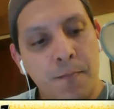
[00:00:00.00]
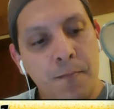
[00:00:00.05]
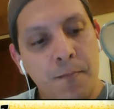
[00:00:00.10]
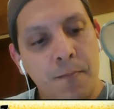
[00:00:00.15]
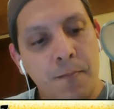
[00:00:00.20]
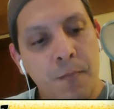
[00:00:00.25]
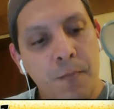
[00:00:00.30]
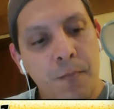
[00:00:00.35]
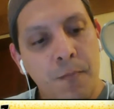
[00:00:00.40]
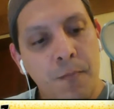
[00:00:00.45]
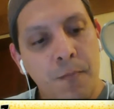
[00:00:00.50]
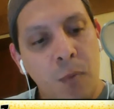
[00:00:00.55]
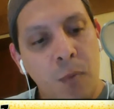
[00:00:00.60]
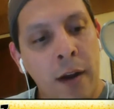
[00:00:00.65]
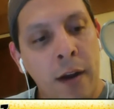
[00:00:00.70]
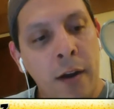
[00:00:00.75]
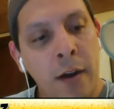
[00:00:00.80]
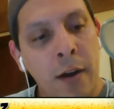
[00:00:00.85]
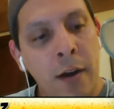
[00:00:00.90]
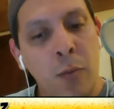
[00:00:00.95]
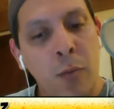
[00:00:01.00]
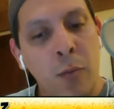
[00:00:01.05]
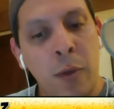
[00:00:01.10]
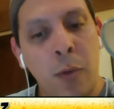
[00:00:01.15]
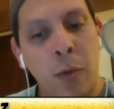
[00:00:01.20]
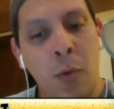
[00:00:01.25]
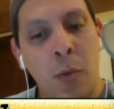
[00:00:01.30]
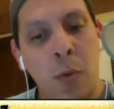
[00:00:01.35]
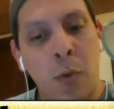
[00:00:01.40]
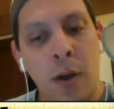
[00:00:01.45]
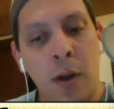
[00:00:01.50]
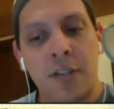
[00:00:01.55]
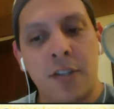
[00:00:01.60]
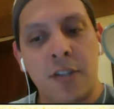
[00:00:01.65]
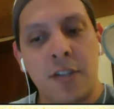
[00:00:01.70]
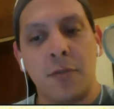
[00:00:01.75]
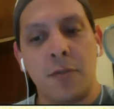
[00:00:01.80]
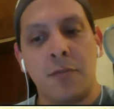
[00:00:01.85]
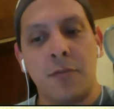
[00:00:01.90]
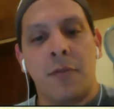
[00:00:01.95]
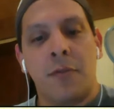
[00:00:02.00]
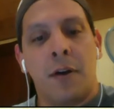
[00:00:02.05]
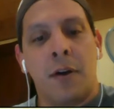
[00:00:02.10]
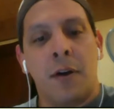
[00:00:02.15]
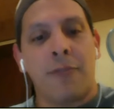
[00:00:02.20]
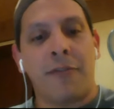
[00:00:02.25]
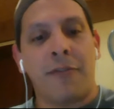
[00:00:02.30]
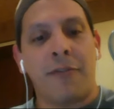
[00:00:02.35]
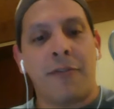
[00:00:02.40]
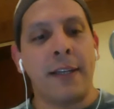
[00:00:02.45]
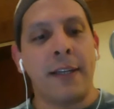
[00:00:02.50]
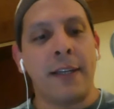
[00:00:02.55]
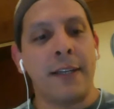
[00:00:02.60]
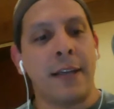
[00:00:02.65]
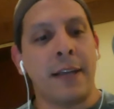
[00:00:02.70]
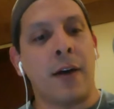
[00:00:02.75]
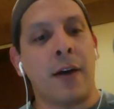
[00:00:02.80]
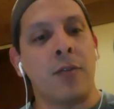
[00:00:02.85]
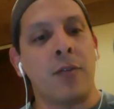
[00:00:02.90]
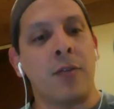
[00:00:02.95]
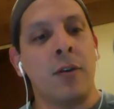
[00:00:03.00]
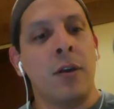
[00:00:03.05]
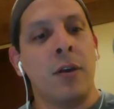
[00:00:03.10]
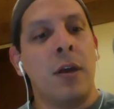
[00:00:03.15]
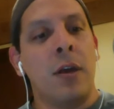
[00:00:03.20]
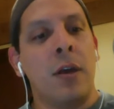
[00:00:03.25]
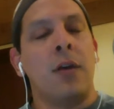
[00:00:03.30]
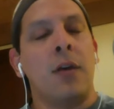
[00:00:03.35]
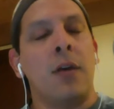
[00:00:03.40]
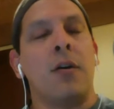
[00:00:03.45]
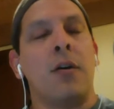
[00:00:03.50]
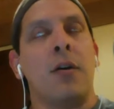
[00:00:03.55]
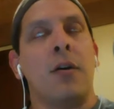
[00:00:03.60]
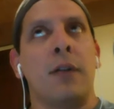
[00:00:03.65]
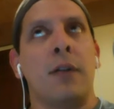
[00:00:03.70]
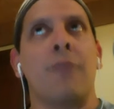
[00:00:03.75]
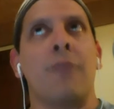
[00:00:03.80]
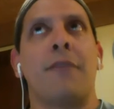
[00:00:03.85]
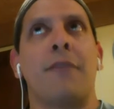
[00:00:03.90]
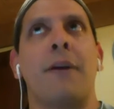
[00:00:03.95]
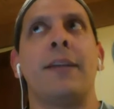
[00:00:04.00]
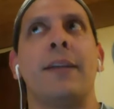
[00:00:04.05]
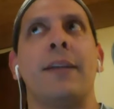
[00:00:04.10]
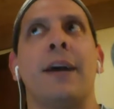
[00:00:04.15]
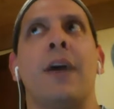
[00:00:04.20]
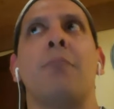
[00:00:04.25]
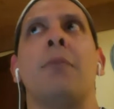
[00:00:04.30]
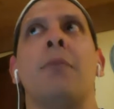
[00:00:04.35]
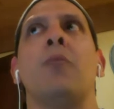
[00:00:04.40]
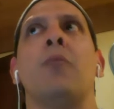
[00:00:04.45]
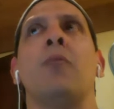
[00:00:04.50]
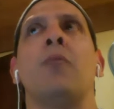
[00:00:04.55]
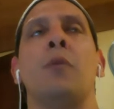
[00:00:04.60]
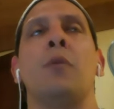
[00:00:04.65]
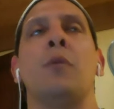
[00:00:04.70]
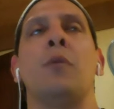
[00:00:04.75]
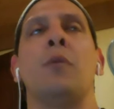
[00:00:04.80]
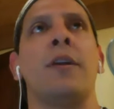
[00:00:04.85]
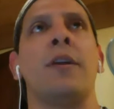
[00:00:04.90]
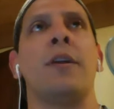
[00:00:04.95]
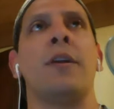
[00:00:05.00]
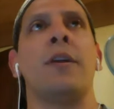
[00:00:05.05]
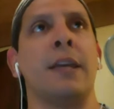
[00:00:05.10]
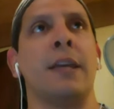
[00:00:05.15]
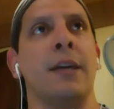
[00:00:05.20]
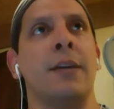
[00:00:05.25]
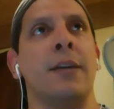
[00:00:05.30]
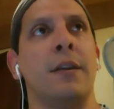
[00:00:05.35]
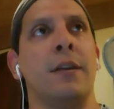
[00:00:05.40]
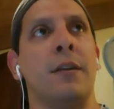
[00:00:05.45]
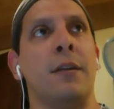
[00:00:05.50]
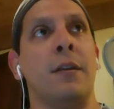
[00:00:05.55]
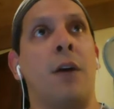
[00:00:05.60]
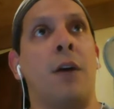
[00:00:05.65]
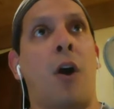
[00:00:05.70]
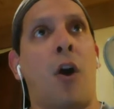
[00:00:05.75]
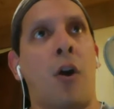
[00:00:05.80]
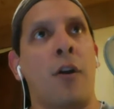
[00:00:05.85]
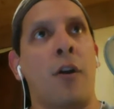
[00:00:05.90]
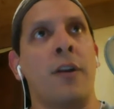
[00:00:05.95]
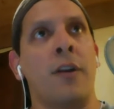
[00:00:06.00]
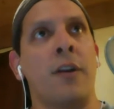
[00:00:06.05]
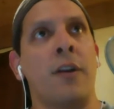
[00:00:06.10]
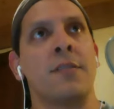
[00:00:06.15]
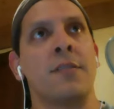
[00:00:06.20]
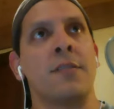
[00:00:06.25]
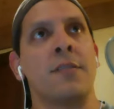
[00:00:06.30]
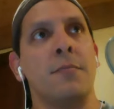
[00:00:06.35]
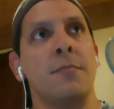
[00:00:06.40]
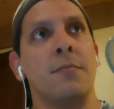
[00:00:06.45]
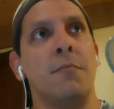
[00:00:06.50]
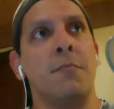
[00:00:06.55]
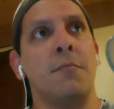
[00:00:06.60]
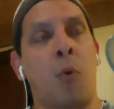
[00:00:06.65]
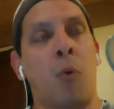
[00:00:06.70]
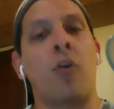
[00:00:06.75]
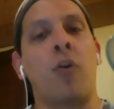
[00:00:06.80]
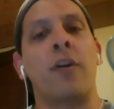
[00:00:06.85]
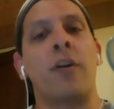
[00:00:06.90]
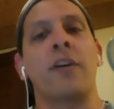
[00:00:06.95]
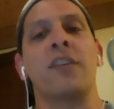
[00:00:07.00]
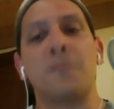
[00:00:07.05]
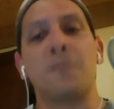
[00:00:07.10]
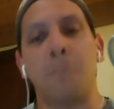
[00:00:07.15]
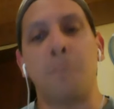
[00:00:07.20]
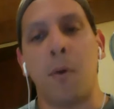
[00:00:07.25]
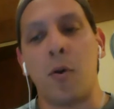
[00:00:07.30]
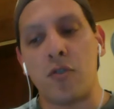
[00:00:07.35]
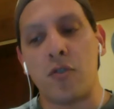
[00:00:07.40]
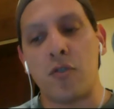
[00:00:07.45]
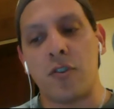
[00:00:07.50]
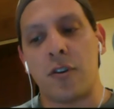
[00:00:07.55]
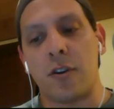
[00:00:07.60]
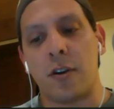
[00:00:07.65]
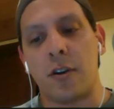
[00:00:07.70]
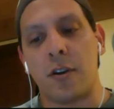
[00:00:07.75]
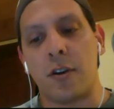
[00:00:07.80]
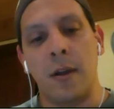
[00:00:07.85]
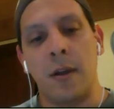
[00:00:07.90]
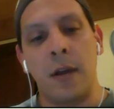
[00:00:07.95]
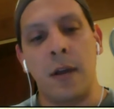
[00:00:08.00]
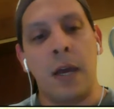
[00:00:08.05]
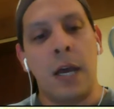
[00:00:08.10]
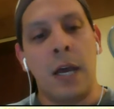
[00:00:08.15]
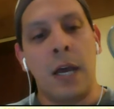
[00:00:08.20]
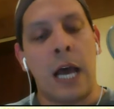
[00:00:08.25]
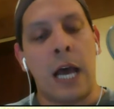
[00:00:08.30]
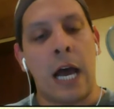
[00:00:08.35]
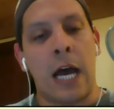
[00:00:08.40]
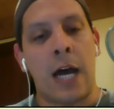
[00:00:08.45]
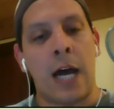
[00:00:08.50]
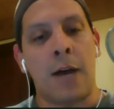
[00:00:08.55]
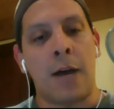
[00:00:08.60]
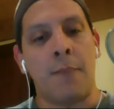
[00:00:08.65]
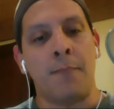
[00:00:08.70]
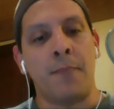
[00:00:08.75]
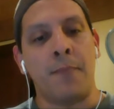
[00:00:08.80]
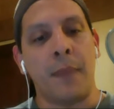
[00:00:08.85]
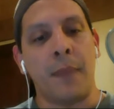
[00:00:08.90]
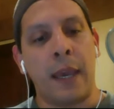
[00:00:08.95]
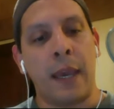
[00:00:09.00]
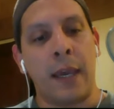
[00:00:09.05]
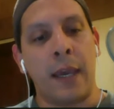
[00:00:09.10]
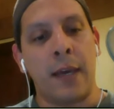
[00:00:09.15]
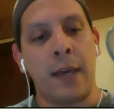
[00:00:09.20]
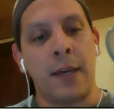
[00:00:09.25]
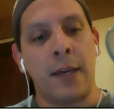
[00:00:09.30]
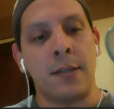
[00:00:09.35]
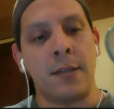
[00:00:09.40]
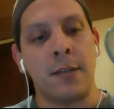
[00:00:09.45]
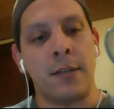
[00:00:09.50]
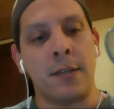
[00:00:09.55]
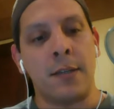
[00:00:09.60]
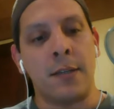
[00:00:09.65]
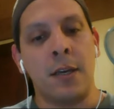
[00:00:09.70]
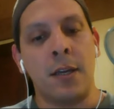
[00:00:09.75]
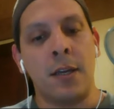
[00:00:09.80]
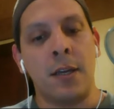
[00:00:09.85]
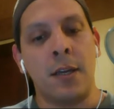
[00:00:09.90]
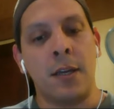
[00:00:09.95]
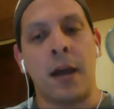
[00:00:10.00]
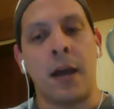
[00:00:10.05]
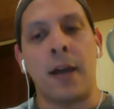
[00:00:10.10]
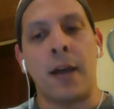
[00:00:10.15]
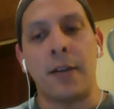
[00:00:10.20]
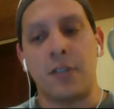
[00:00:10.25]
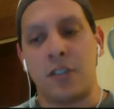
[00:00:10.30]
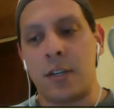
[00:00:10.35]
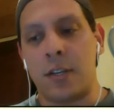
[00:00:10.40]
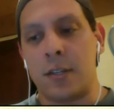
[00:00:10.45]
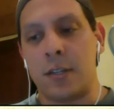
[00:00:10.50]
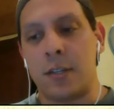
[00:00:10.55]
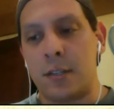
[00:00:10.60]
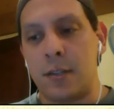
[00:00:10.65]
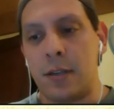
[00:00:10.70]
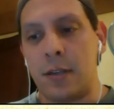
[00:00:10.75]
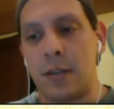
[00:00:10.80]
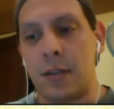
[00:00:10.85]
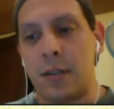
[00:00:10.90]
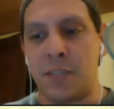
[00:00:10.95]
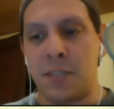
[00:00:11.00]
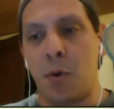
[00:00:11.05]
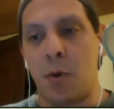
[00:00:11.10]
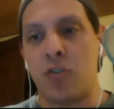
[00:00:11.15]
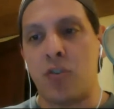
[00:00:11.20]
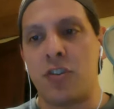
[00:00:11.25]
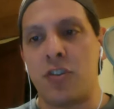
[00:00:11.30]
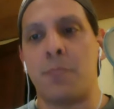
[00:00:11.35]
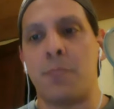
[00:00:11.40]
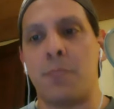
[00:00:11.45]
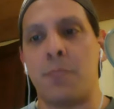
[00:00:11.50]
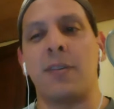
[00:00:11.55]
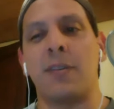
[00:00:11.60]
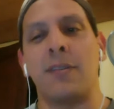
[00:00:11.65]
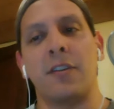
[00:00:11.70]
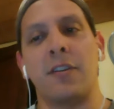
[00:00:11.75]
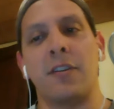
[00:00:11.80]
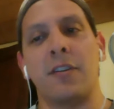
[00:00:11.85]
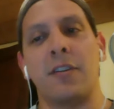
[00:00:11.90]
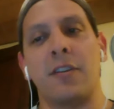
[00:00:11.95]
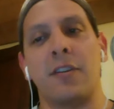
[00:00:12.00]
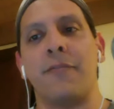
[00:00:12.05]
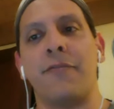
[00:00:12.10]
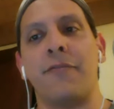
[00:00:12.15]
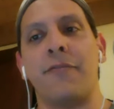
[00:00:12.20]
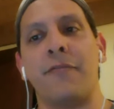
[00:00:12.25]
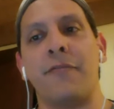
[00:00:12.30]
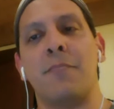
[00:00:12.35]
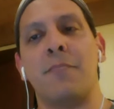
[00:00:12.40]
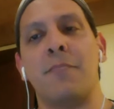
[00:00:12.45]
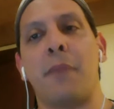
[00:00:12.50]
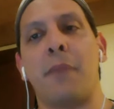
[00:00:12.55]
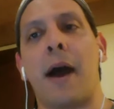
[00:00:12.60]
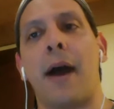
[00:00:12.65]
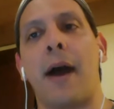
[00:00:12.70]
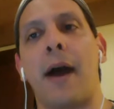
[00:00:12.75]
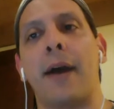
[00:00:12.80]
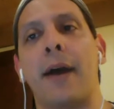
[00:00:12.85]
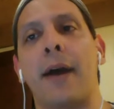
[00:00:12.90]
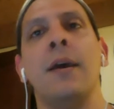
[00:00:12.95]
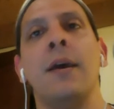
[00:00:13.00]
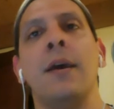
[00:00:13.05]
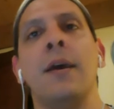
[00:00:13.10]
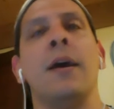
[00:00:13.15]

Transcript: where we wanted to find out, or not find out, but we wanted to get artists more exposure, and not just exposure, but a little bit of feedback.